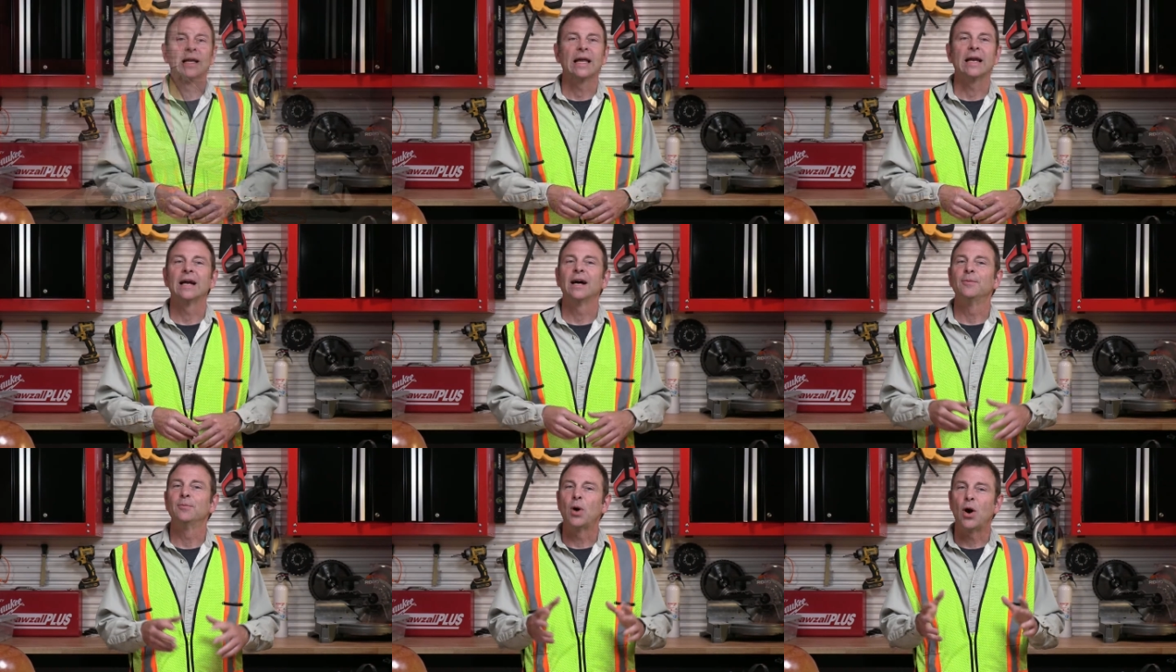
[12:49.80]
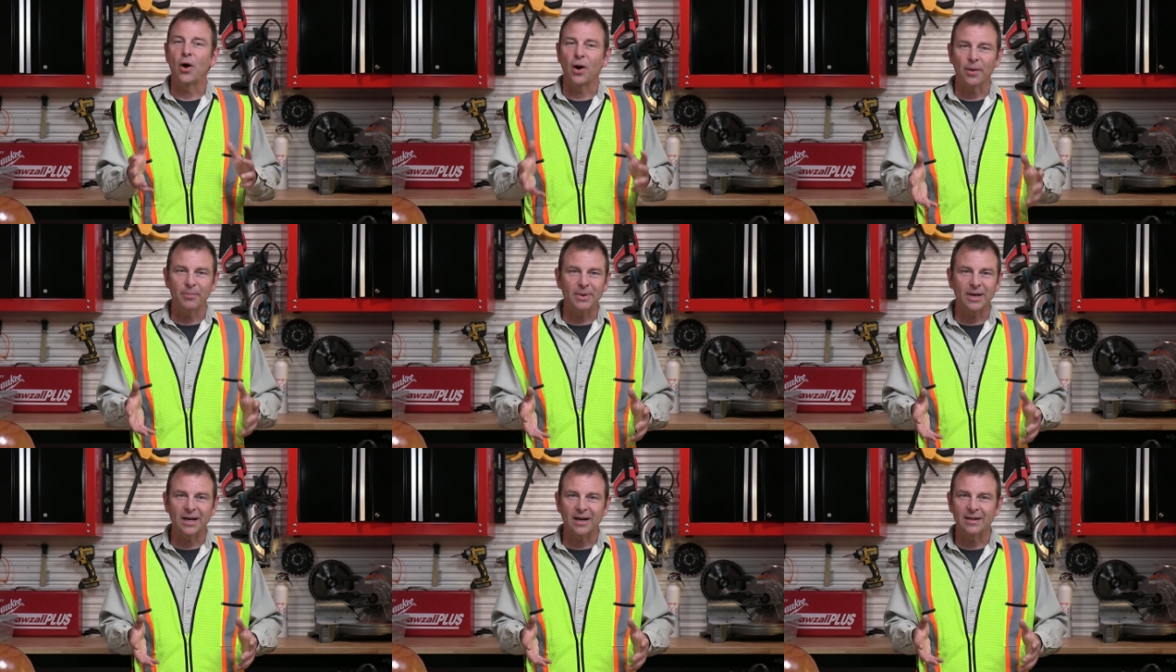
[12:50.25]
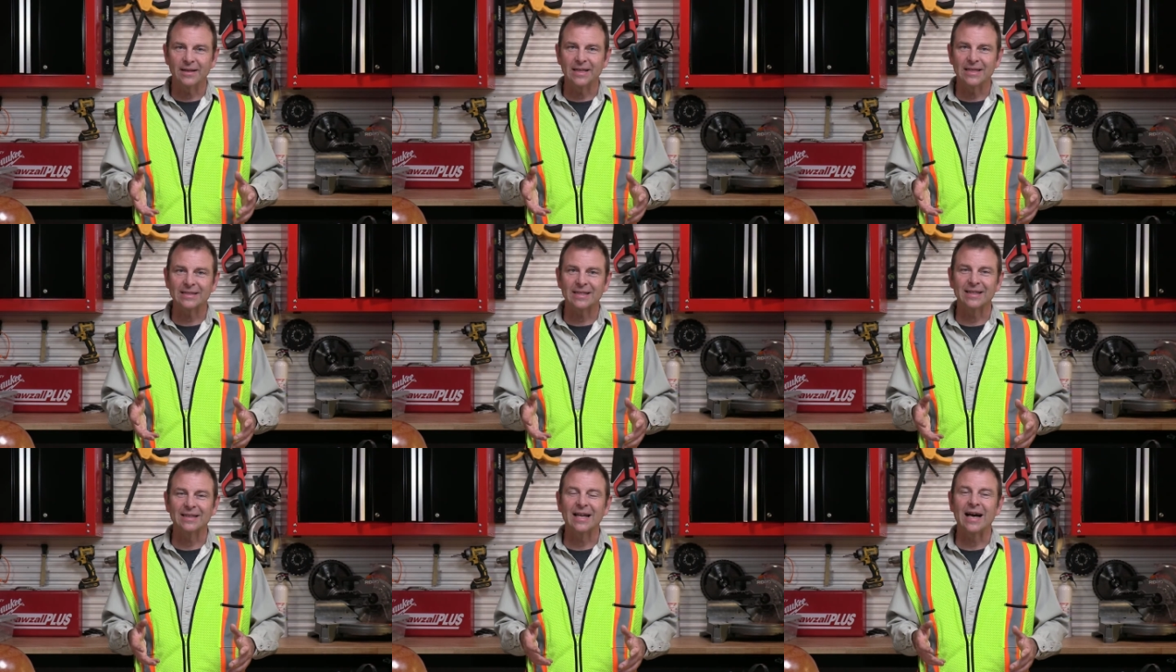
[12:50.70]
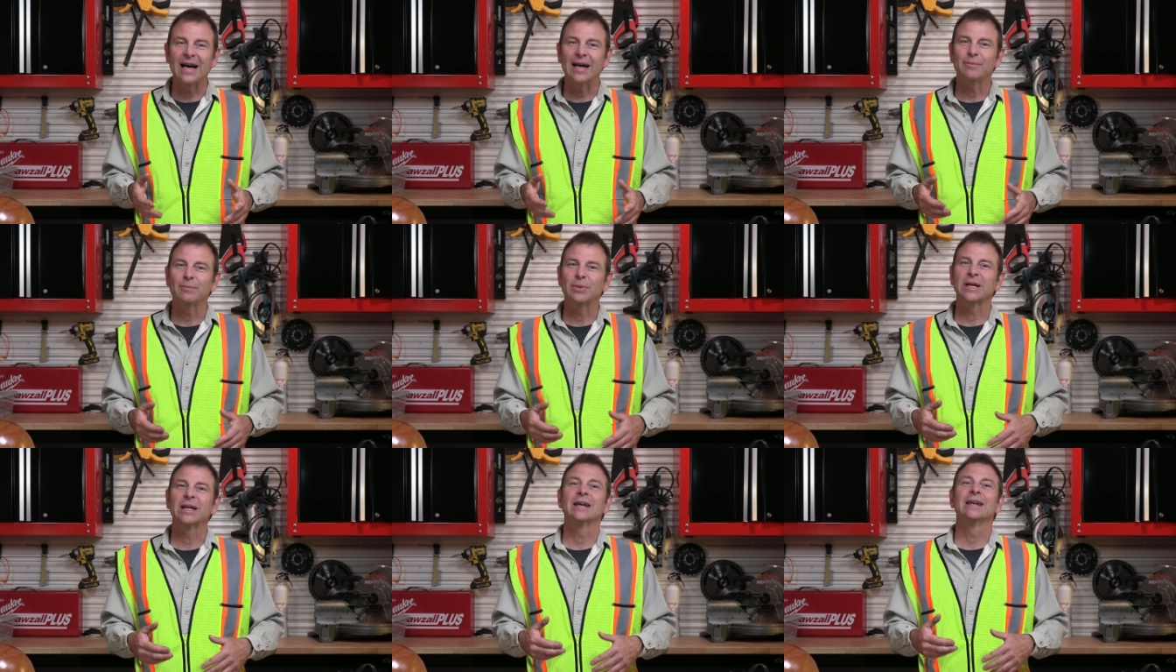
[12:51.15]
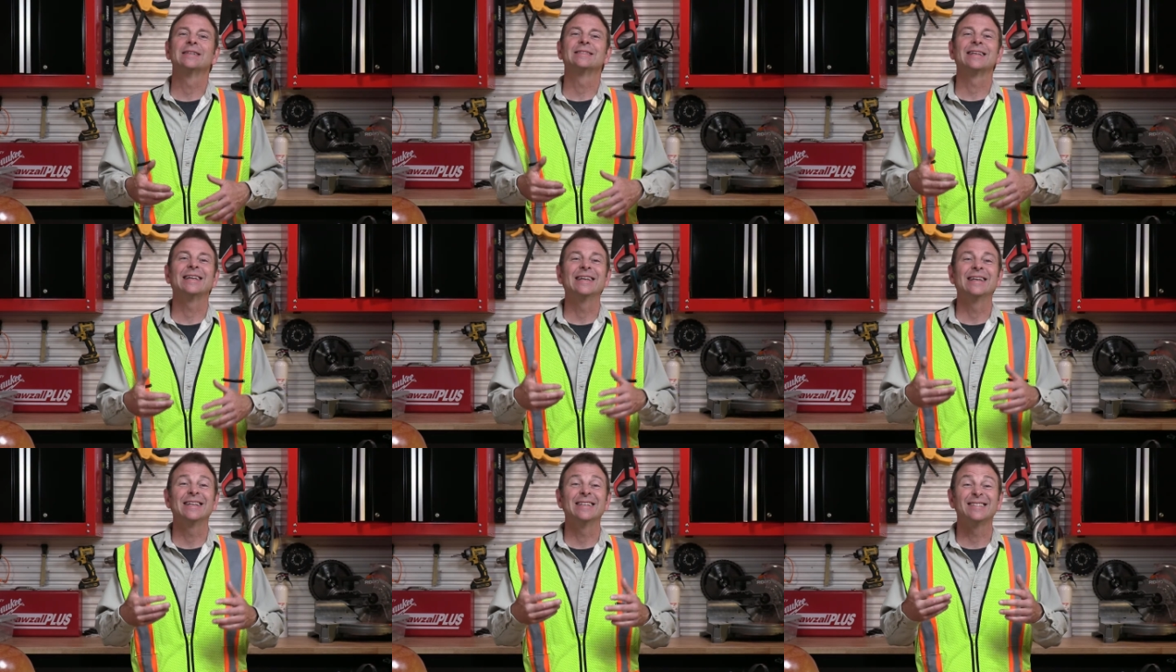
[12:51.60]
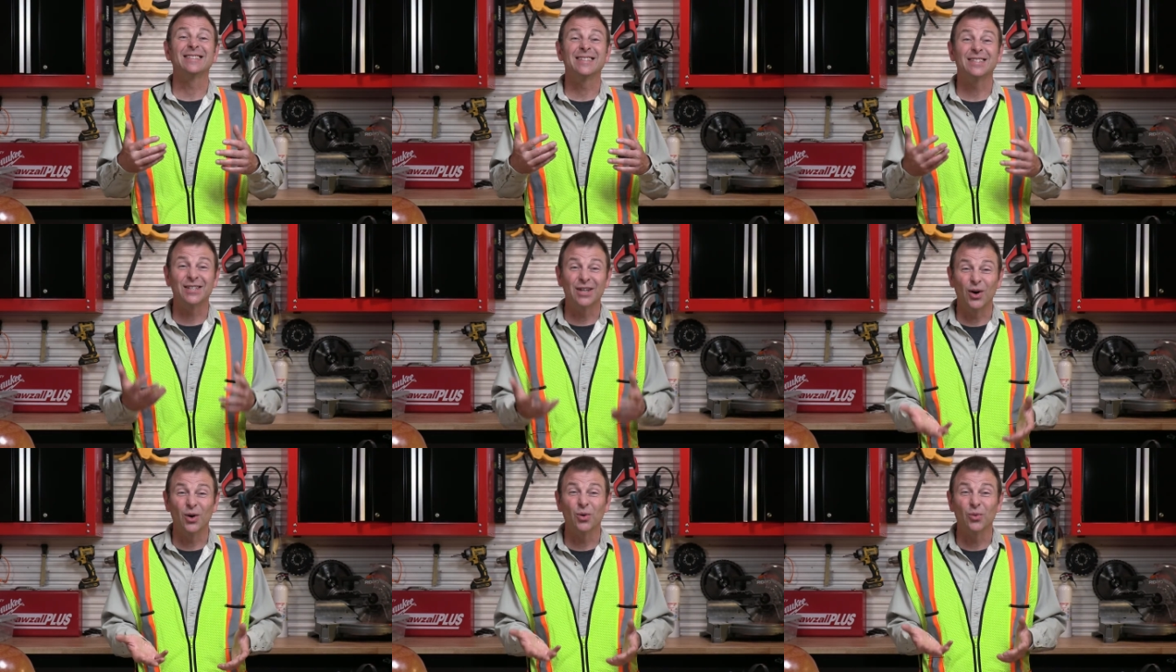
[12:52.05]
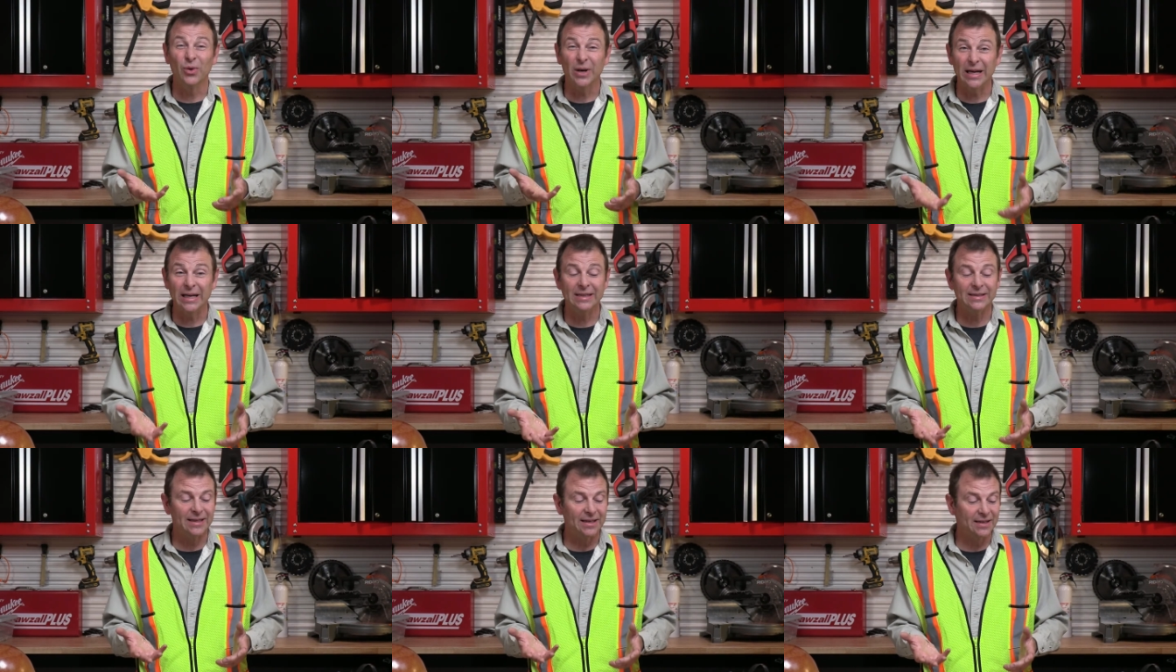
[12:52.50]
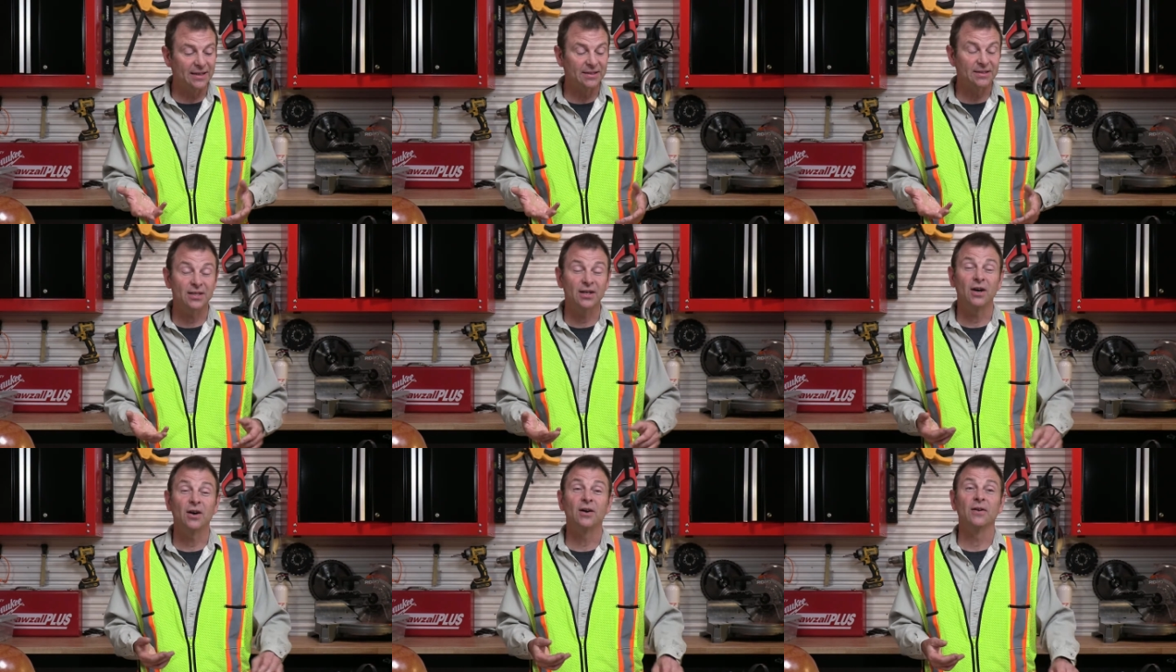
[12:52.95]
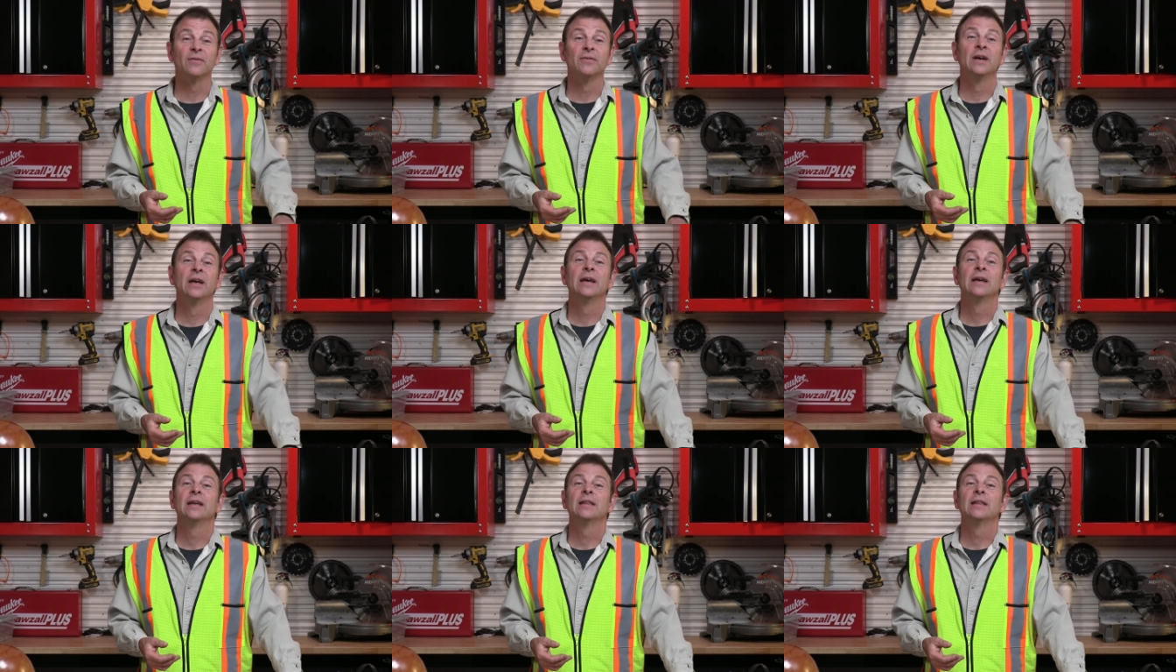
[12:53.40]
And I'm harping on this a lot because it is so easy to solve.